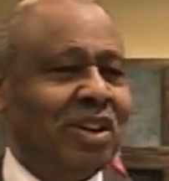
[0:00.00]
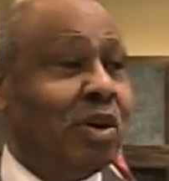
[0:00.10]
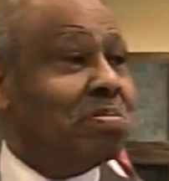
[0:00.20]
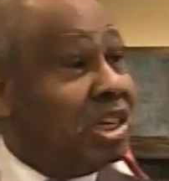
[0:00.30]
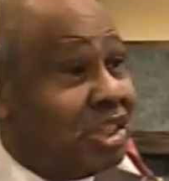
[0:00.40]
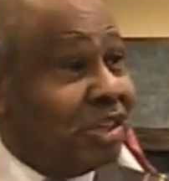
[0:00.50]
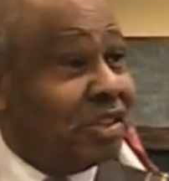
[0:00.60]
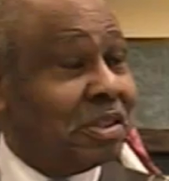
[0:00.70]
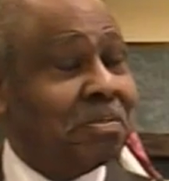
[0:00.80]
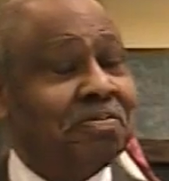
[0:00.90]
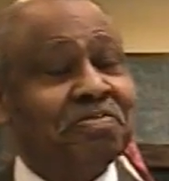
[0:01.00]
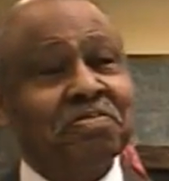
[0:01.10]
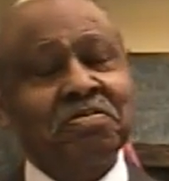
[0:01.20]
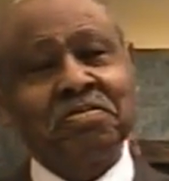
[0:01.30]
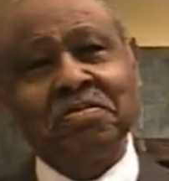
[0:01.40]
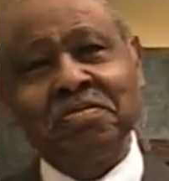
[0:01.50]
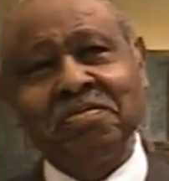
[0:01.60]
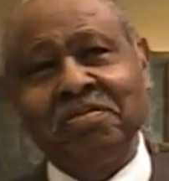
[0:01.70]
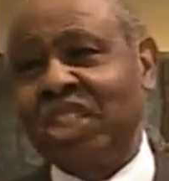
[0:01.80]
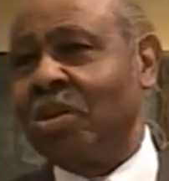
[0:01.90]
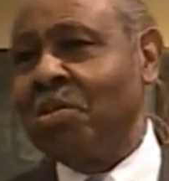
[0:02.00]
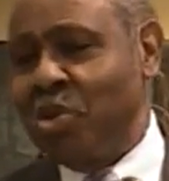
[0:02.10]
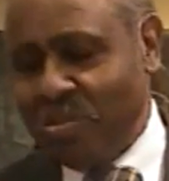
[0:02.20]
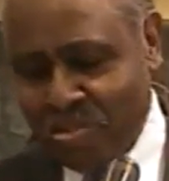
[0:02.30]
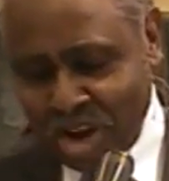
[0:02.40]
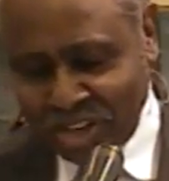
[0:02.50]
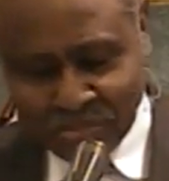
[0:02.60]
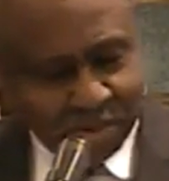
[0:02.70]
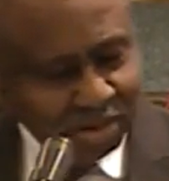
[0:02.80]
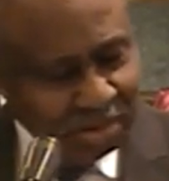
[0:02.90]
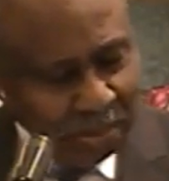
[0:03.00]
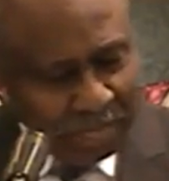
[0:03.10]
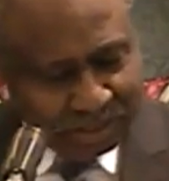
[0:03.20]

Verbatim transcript: on missions. It's a Moody Press book.